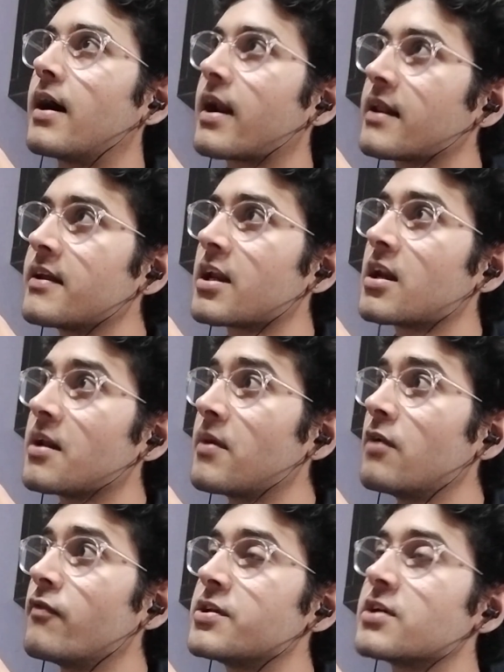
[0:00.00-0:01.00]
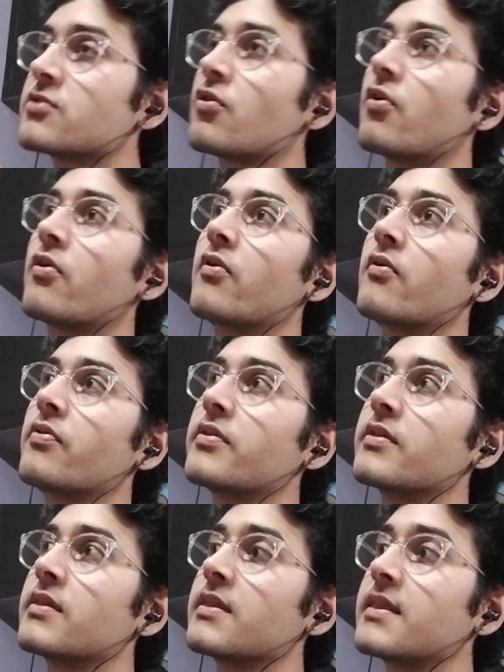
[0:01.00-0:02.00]
Another animal which is
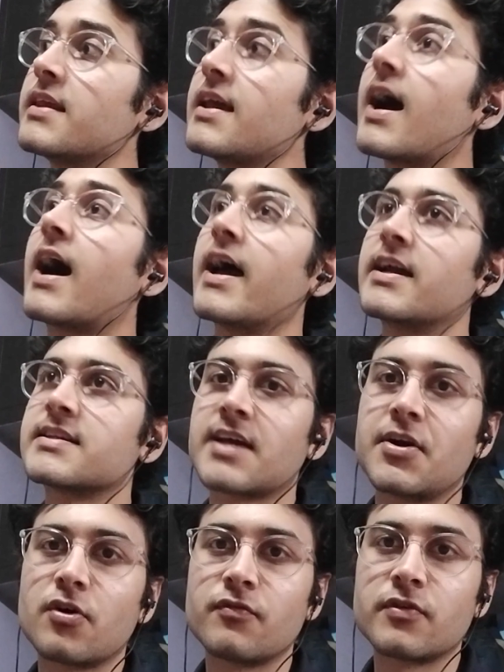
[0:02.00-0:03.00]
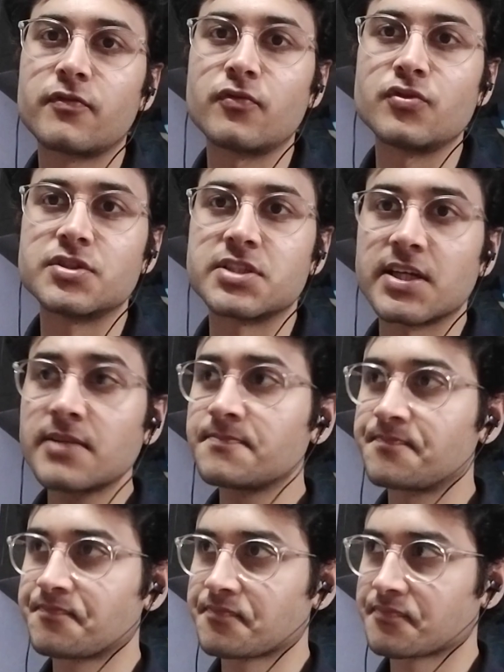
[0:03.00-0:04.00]
on the higher side of the food
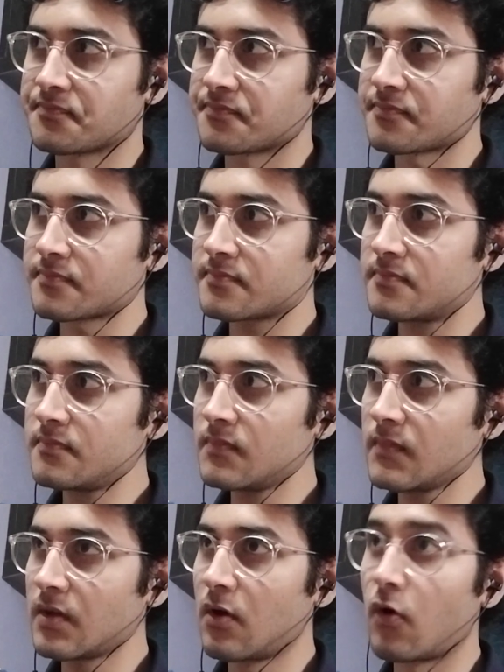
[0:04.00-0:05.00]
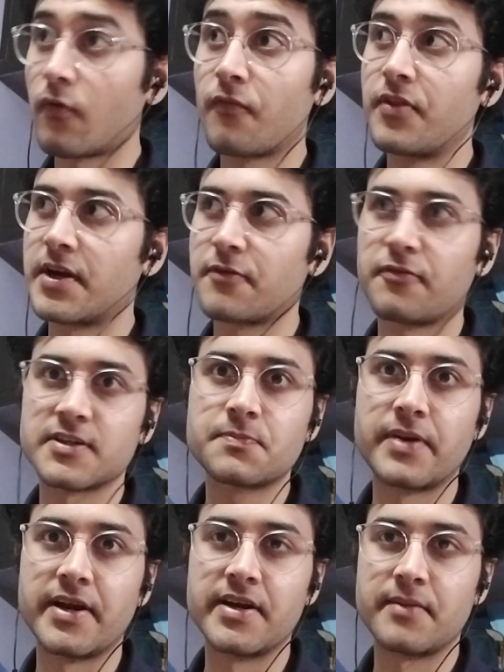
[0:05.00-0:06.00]
chain of that
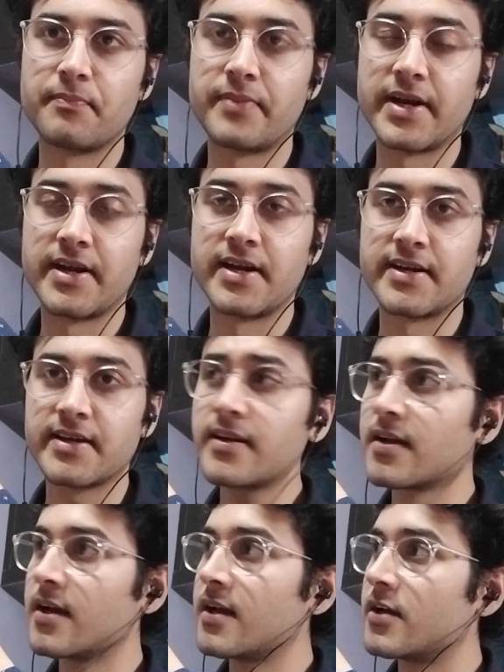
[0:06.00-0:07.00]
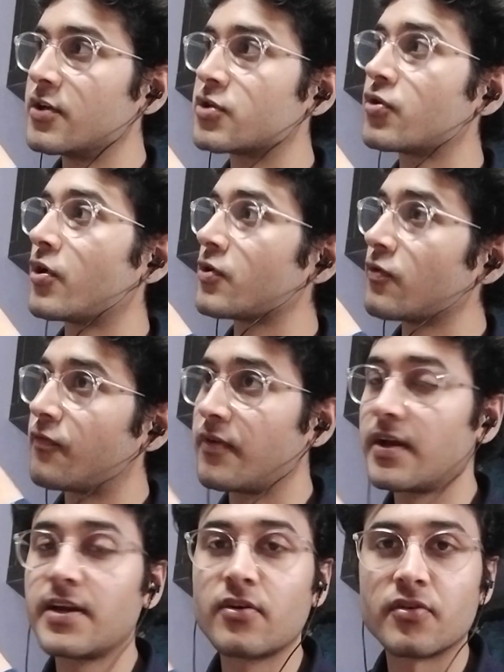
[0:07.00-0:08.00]
first predator is going to
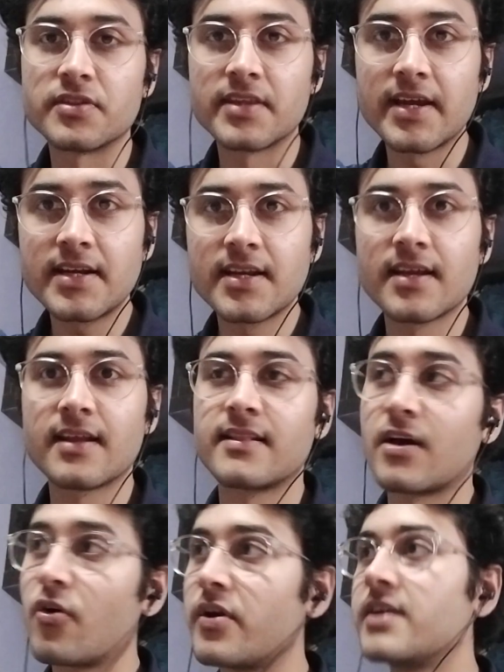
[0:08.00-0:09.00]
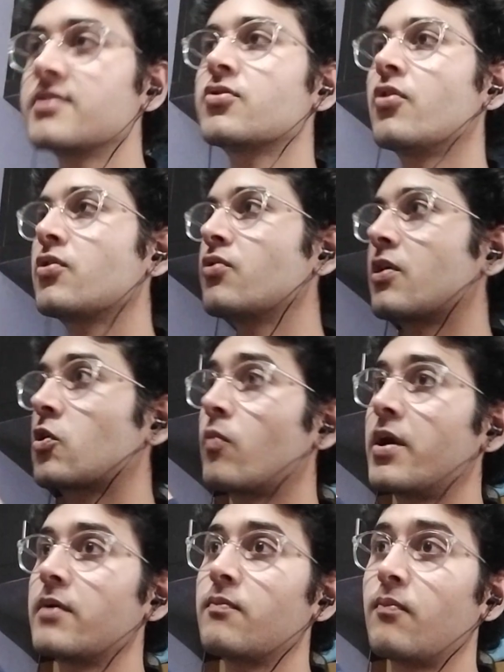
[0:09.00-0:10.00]
feed on that. Now he is going to
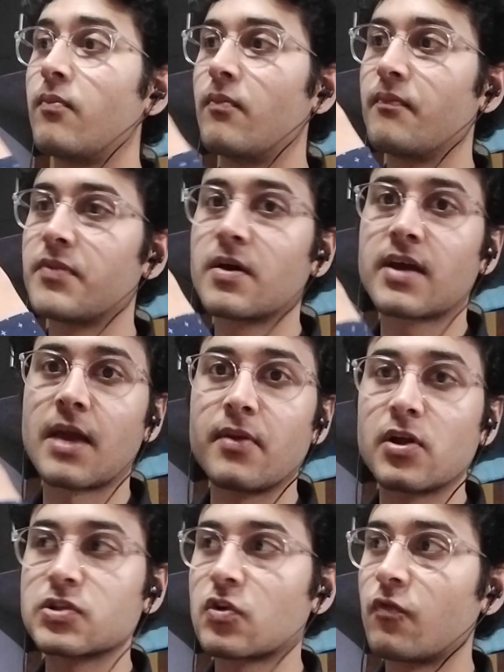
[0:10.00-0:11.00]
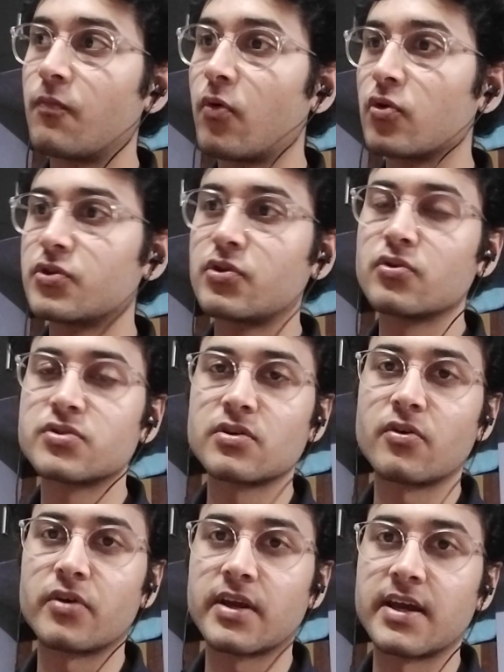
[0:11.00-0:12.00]
accumulate the chemicals of both those
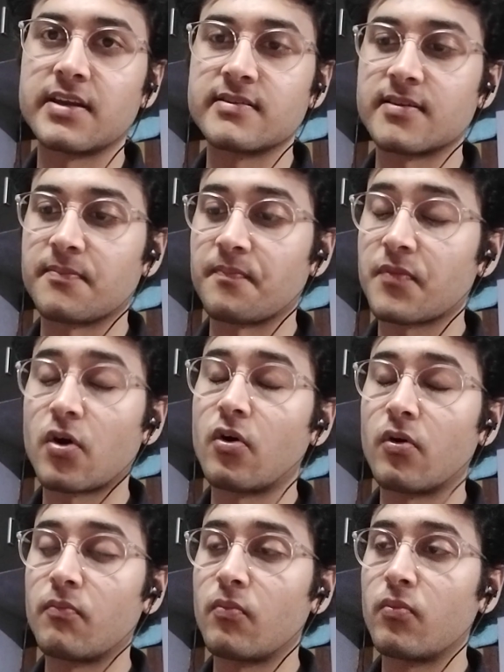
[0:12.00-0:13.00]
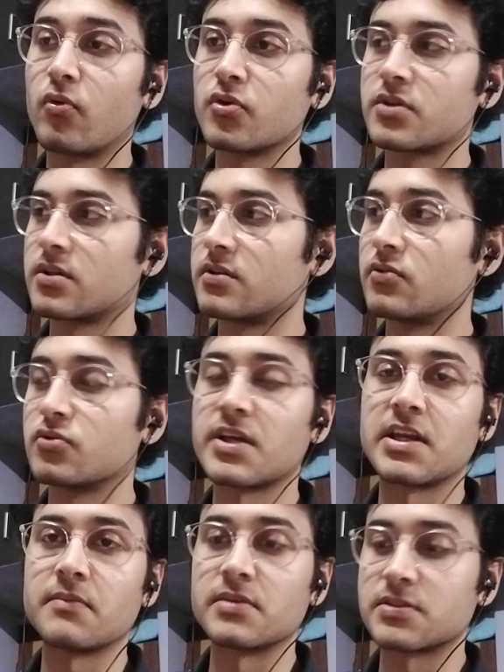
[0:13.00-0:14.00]
organisms or both those
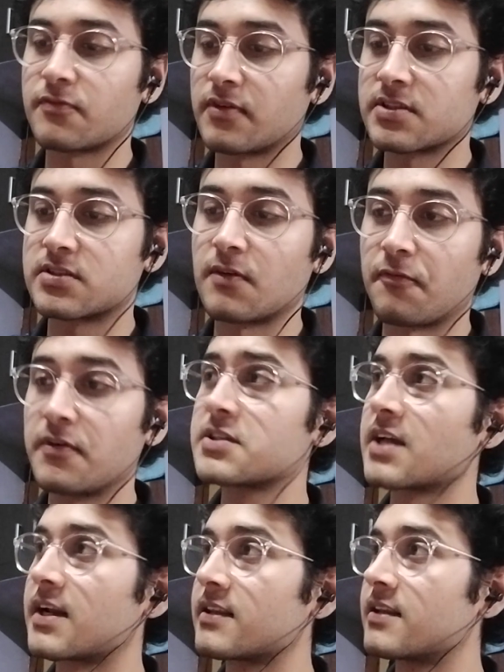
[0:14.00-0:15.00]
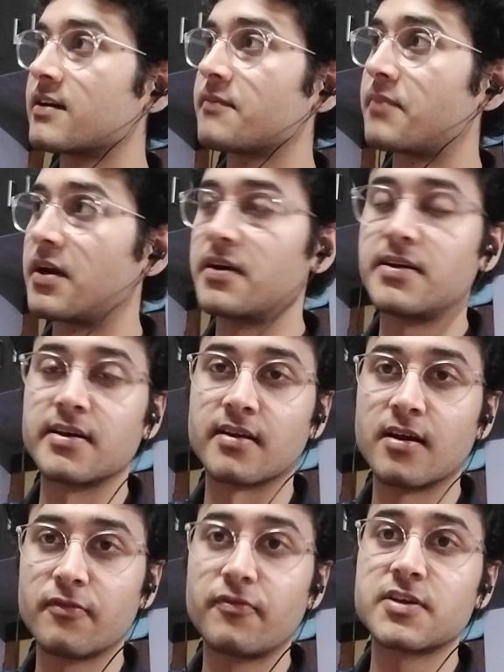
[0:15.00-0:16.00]
animals, first the fish and the
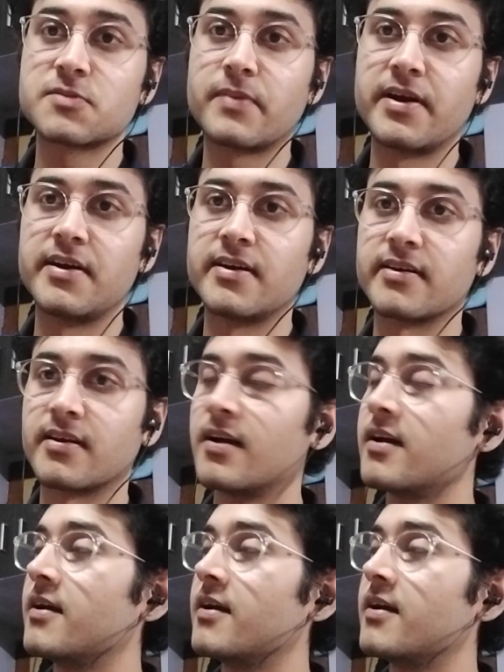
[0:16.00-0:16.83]
first predator.